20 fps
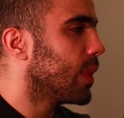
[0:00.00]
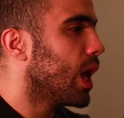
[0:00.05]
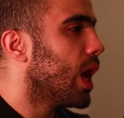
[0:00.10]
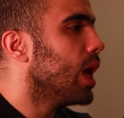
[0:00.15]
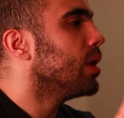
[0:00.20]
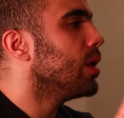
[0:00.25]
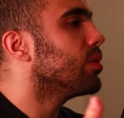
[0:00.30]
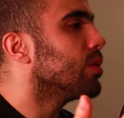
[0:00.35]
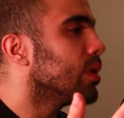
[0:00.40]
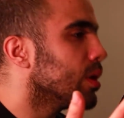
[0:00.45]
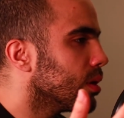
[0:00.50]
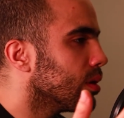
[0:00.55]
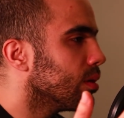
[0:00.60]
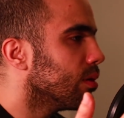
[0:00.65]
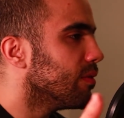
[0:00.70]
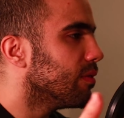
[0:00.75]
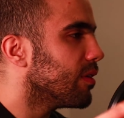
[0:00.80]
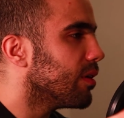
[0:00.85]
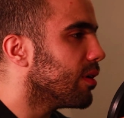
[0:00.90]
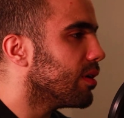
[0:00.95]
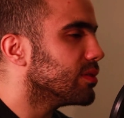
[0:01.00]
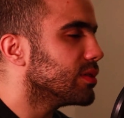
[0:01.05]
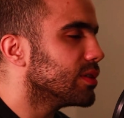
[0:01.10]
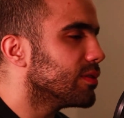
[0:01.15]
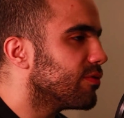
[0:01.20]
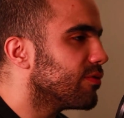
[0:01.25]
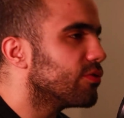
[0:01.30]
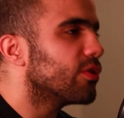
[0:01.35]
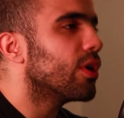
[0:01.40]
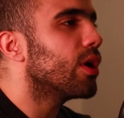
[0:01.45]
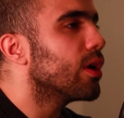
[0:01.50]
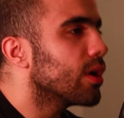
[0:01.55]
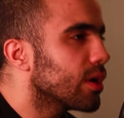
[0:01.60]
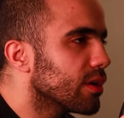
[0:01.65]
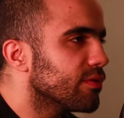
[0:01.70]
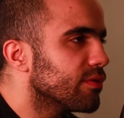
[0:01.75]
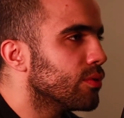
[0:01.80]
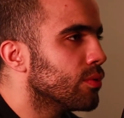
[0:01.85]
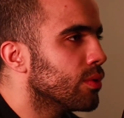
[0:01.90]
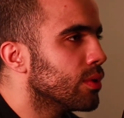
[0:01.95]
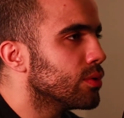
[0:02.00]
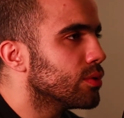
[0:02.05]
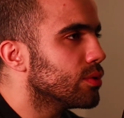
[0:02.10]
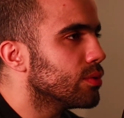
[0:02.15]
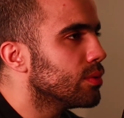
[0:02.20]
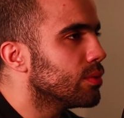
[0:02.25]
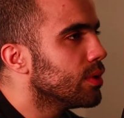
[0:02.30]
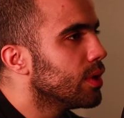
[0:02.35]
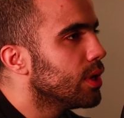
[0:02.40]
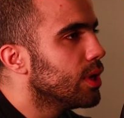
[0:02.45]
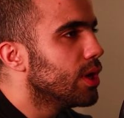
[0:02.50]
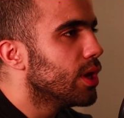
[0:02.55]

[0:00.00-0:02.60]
anything, as a frog if you want to,